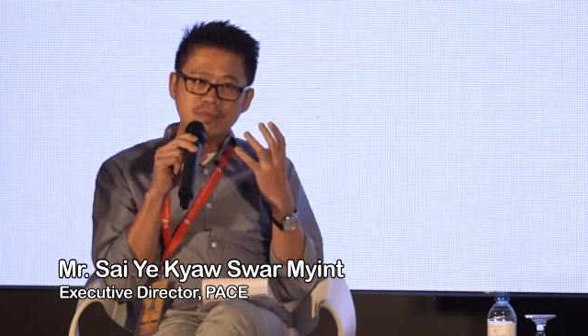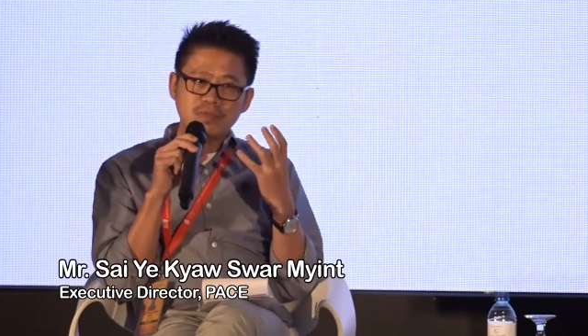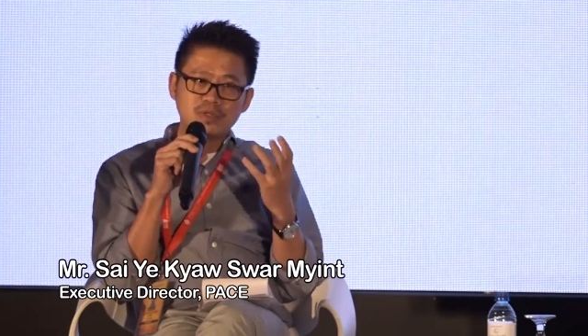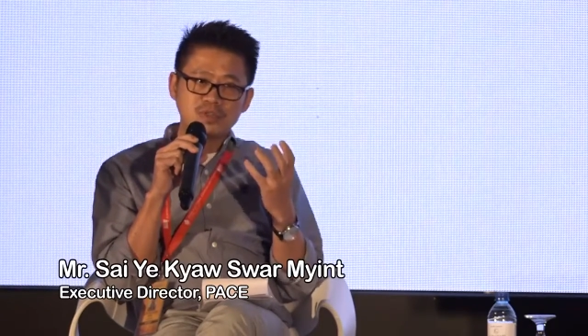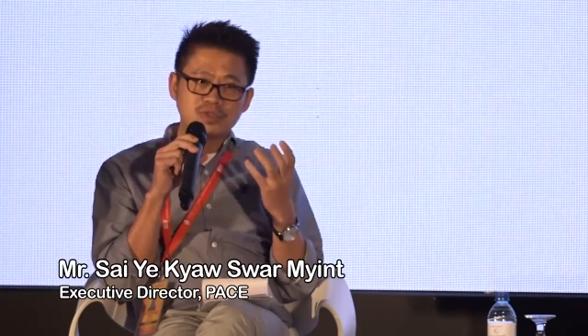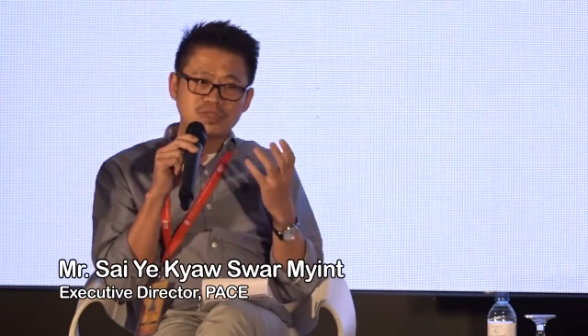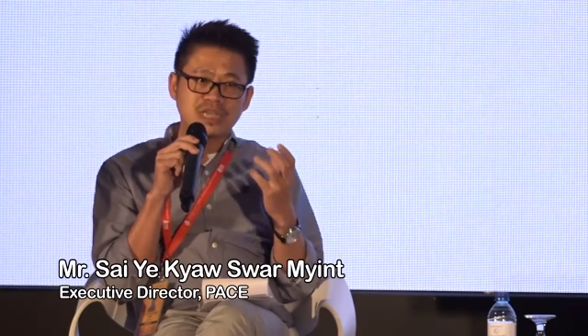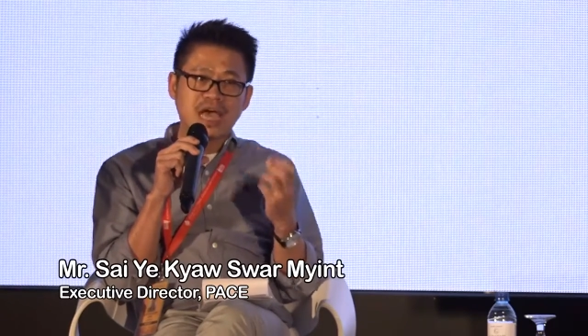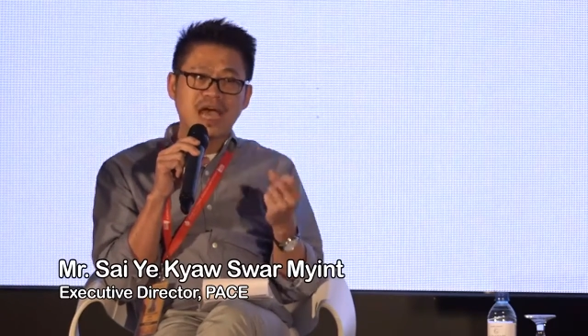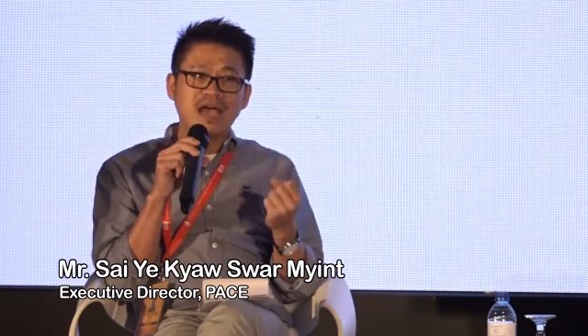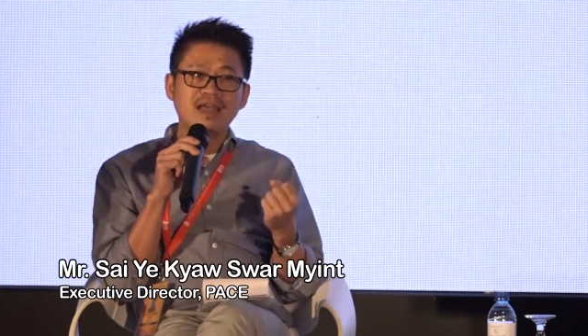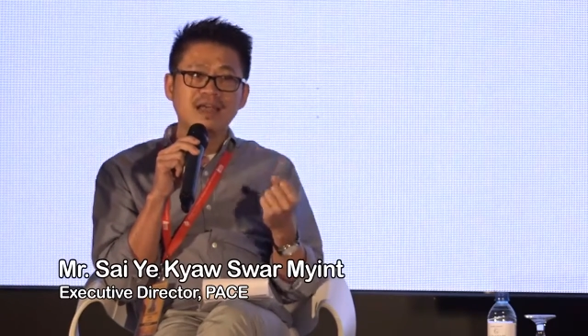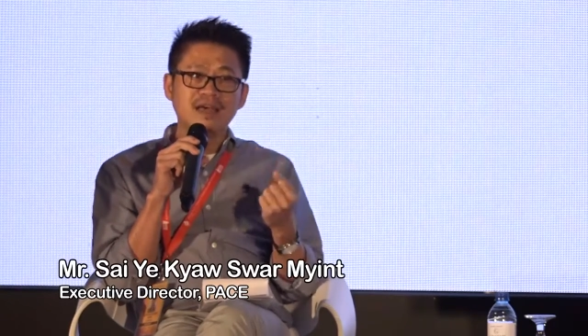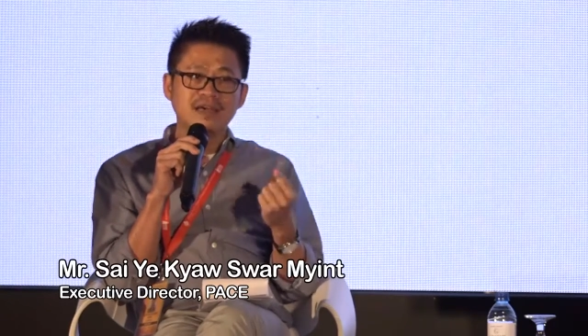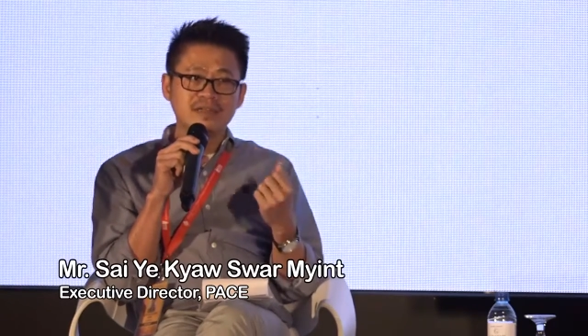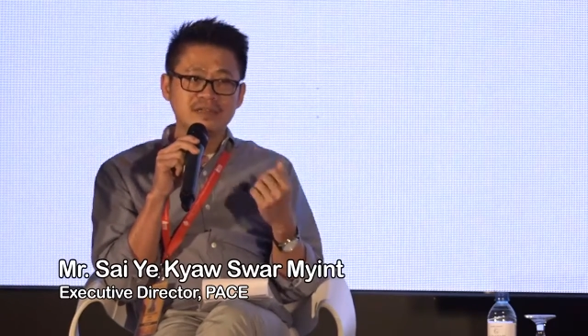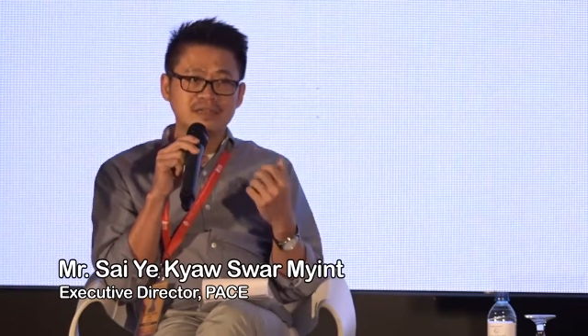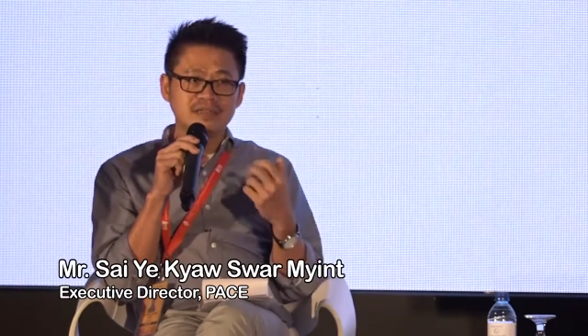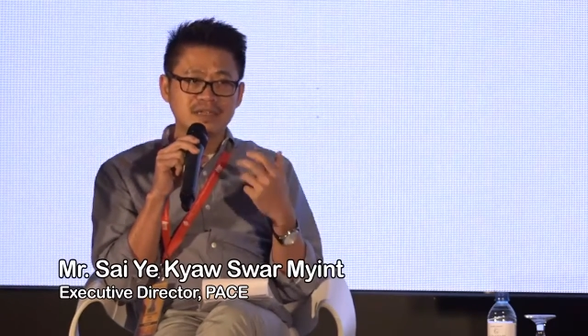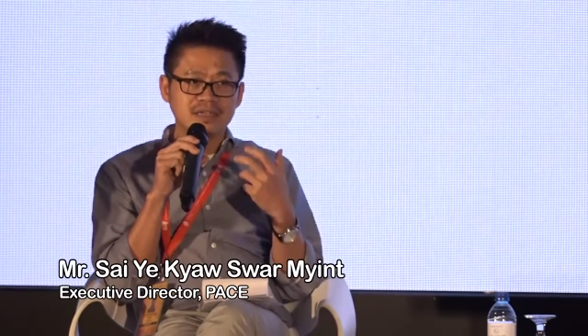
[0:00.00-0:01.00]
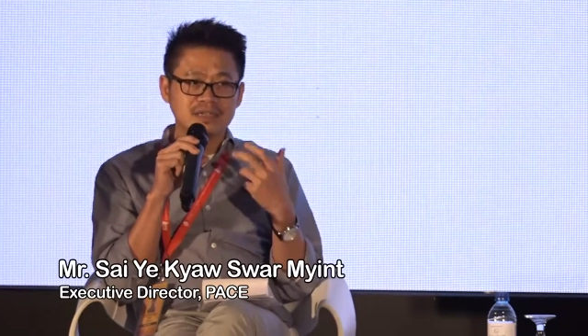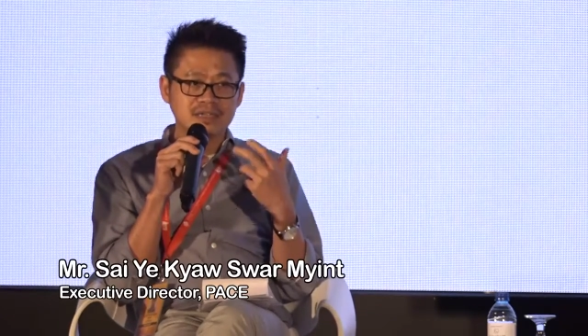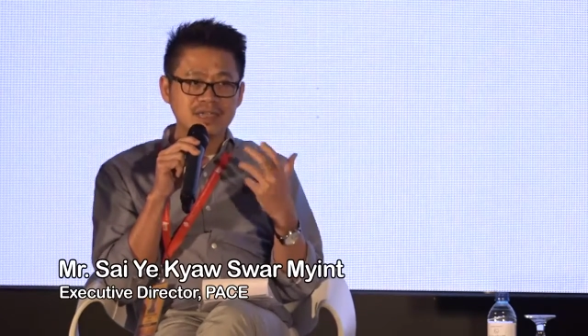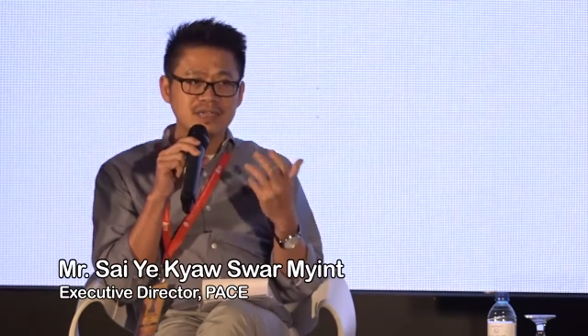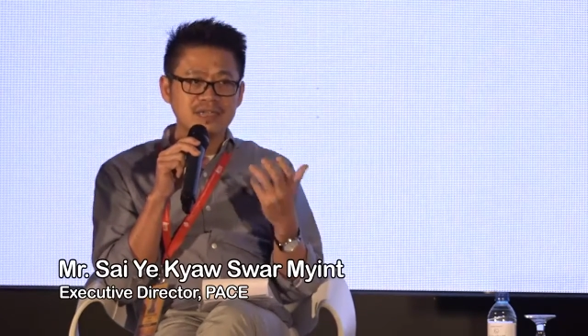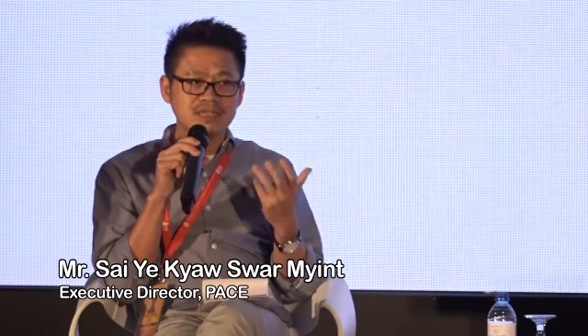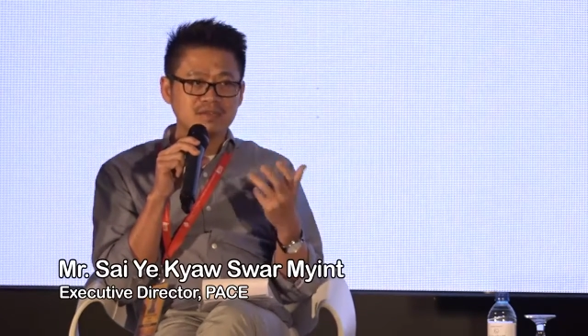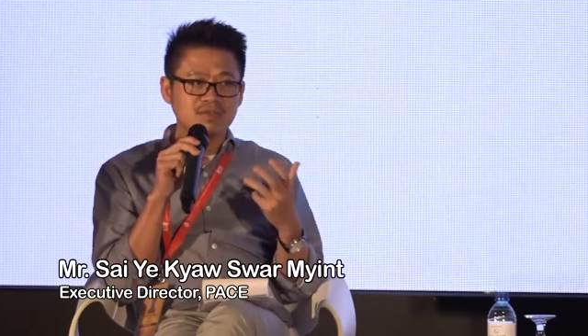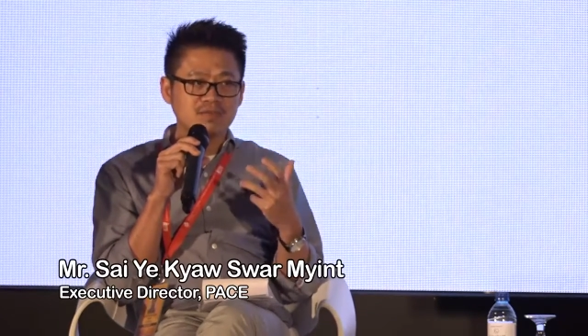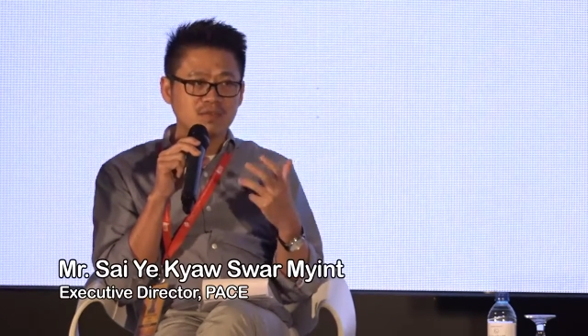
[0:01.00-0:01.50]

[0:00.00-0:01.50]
to silence the citizen